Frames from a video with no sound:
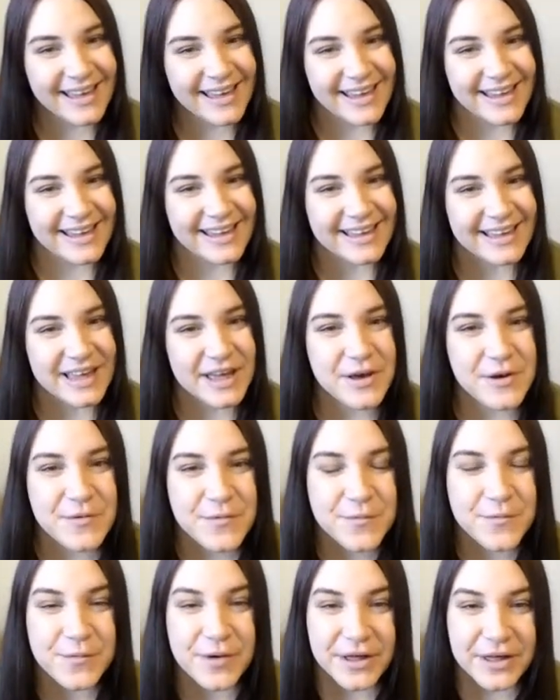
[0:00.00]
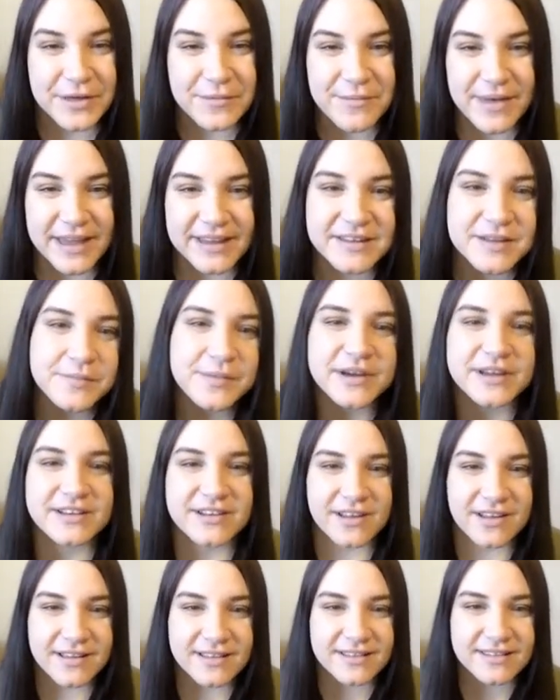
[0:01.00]
Hiya! Welcome back to Book
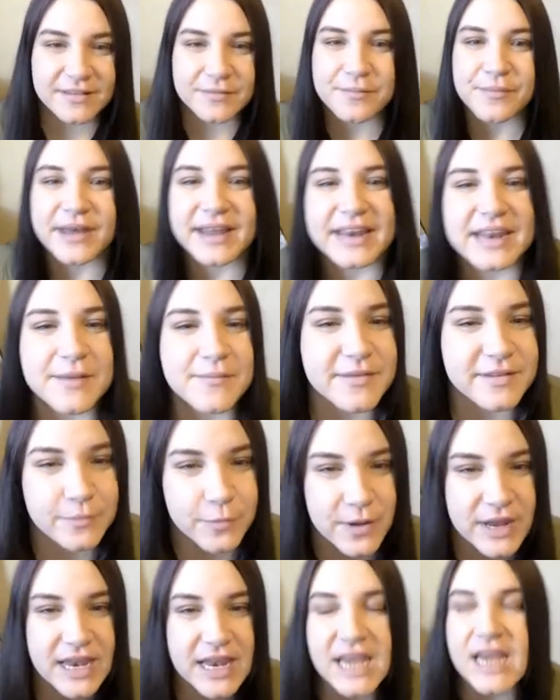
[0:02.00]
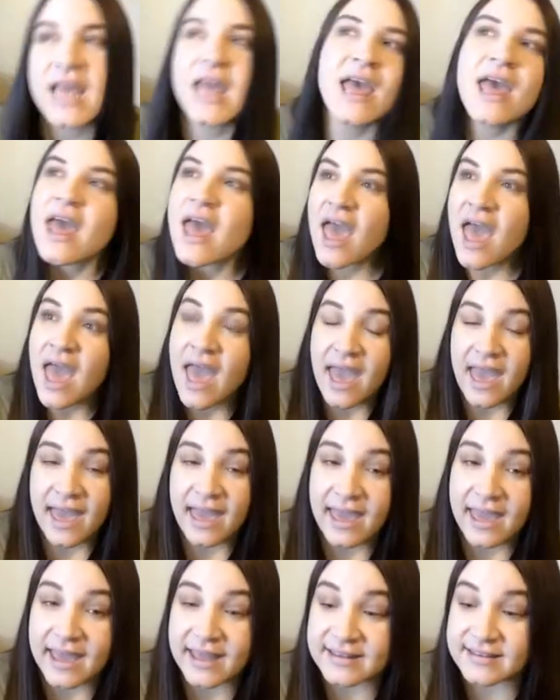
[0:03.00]
Talks. My name is Whitney
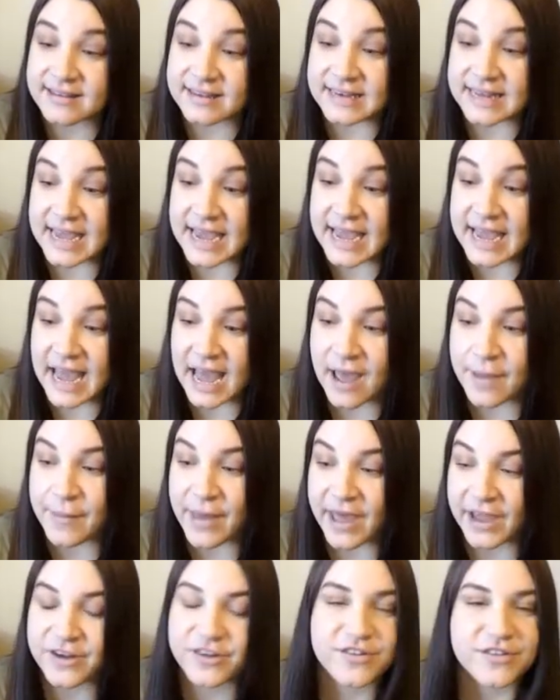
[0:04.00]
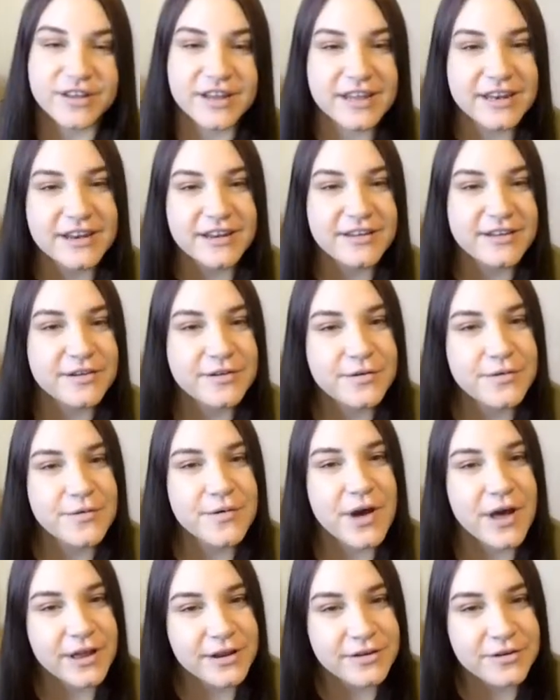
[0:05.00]
and today I'm actually going to
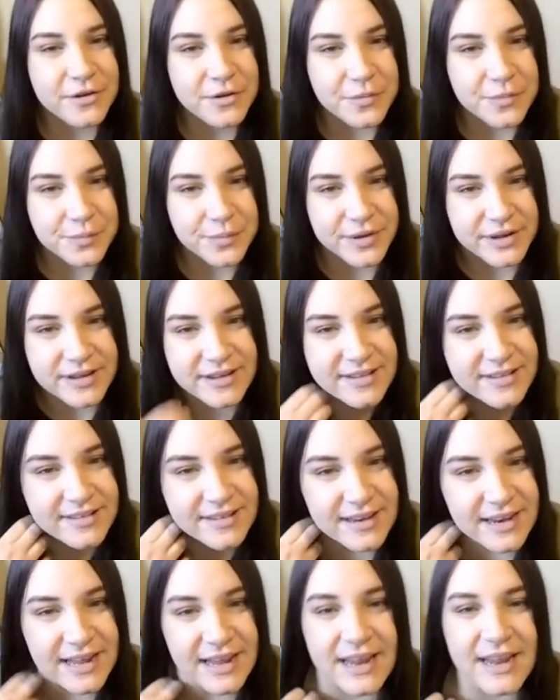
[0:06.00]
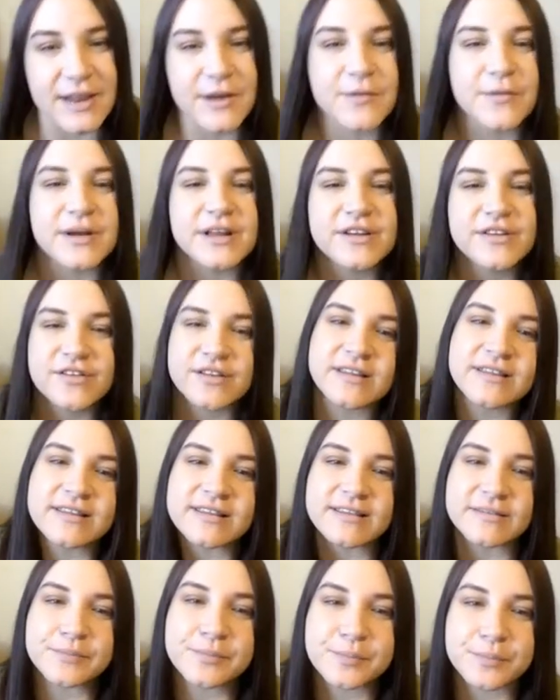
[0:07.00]
do adult books today, which
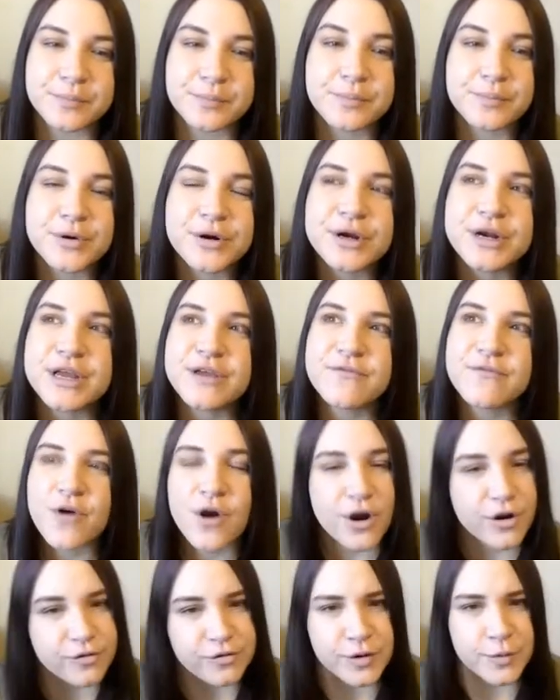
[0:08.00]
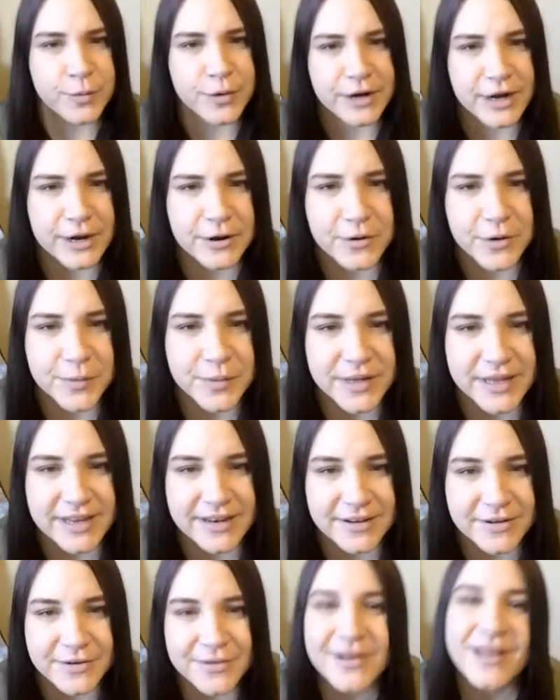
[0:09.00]
is pretty far from what I normally
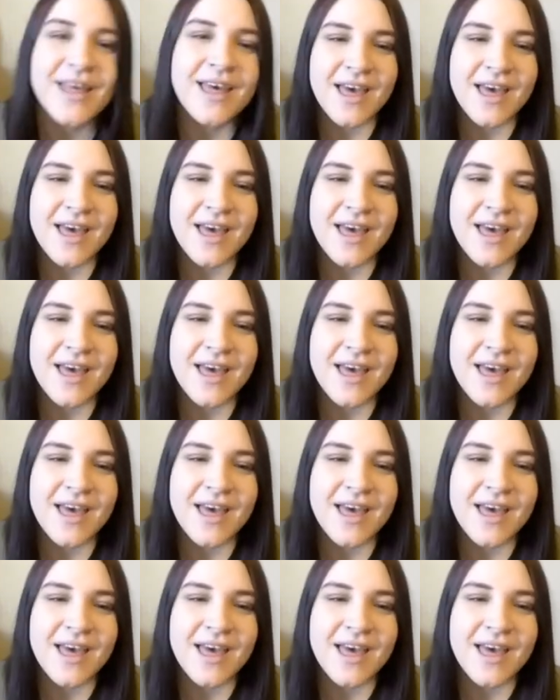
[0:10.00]
do.